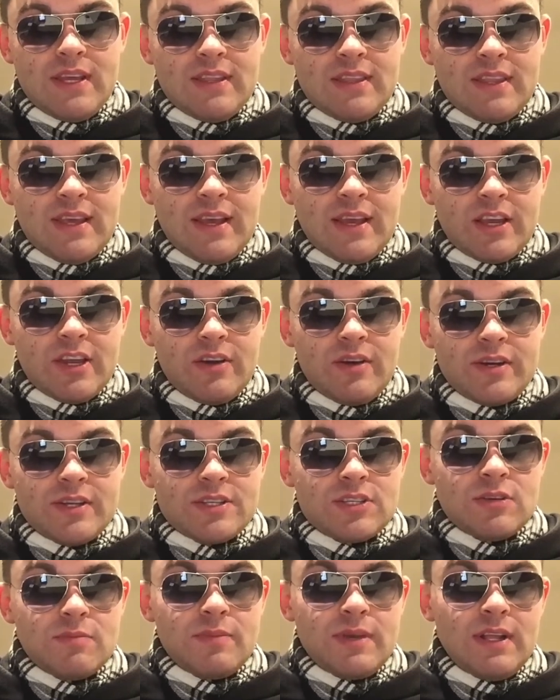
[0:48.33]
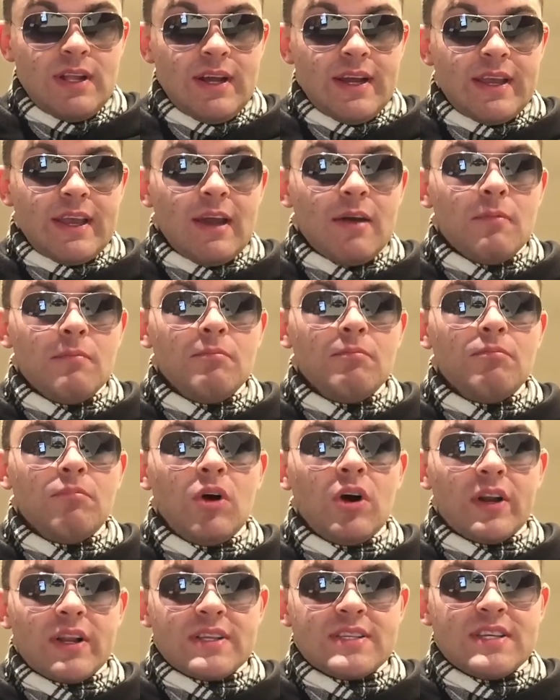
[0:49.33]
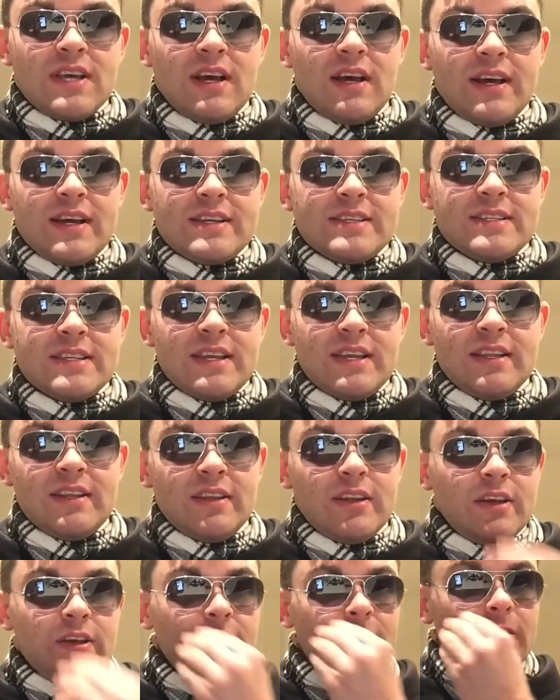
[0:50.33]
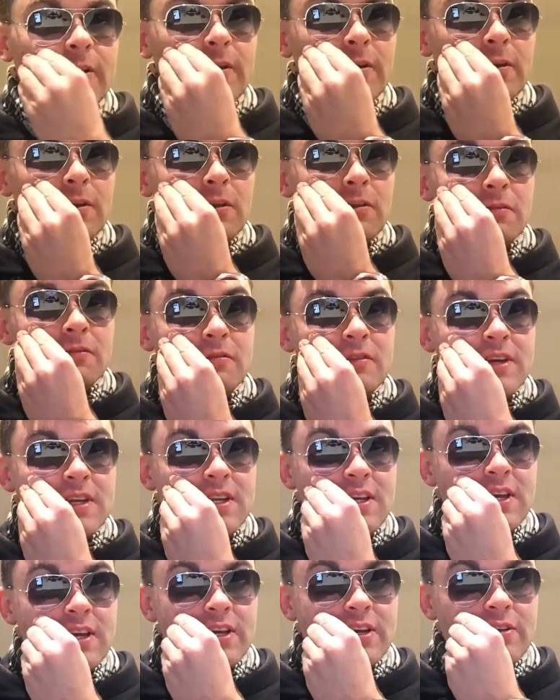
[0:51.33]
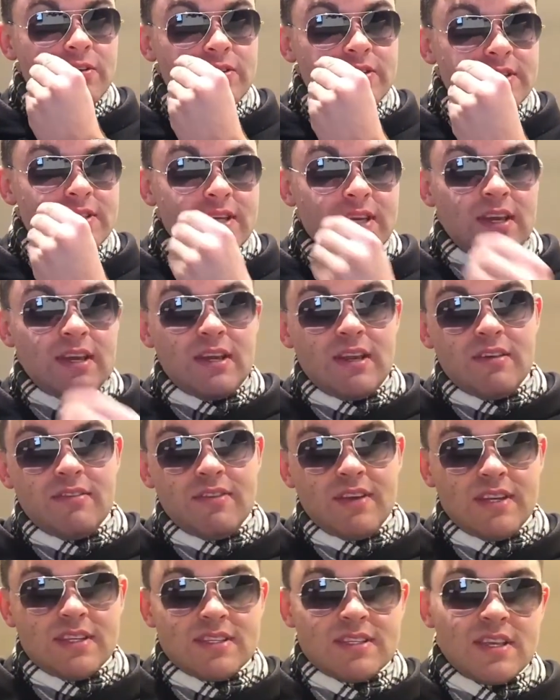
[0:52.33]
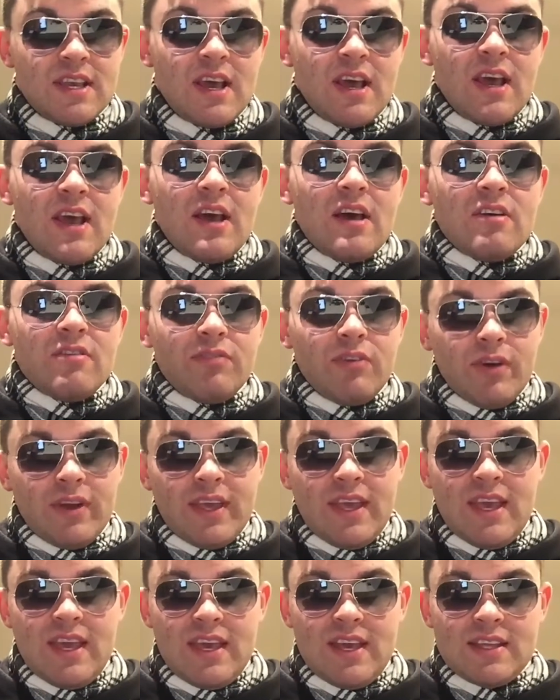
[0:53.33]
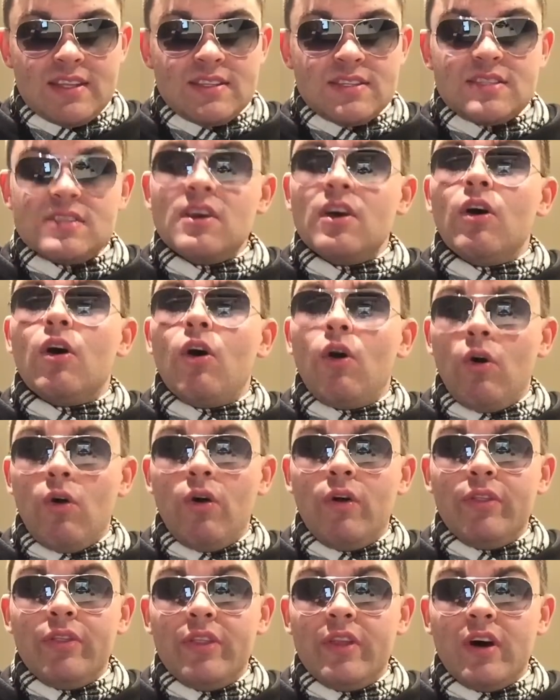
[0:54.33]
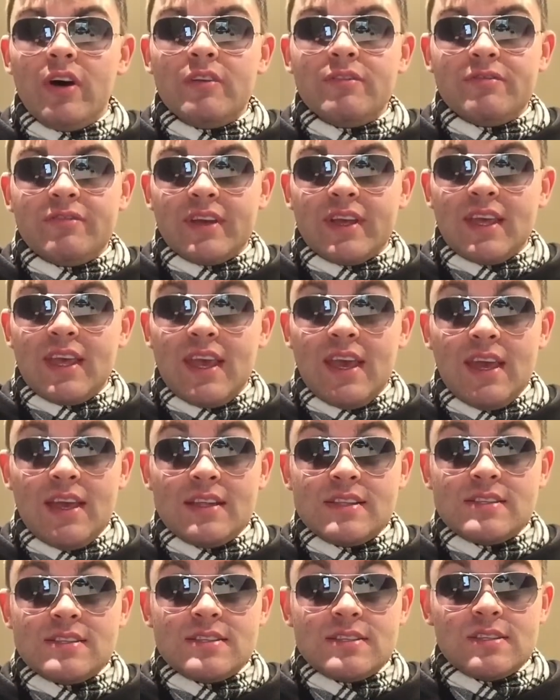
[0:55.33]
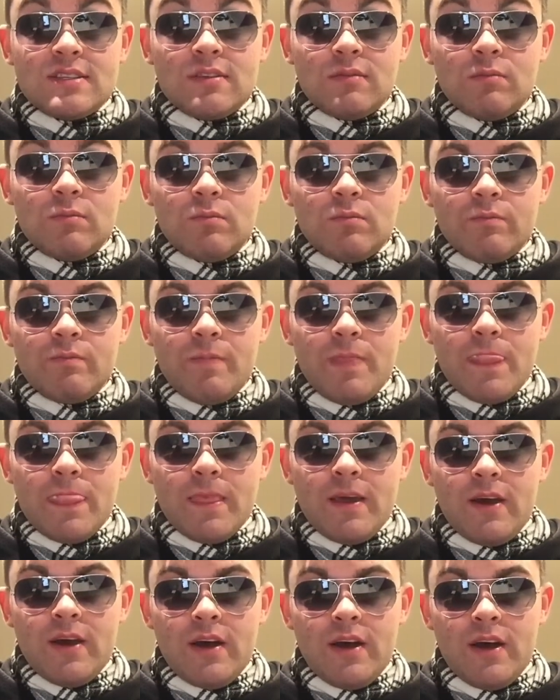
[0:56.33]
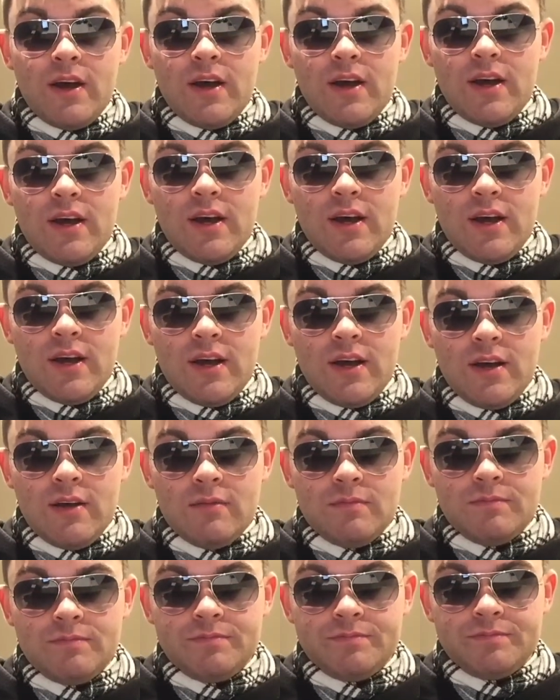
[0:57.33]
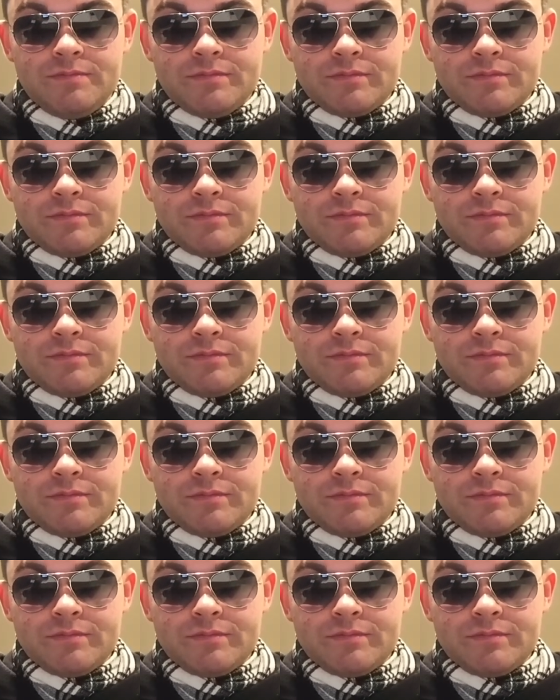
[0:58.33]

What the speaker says: they're going to be like monetizing the videos, seeing if it's for kids or not for kids. I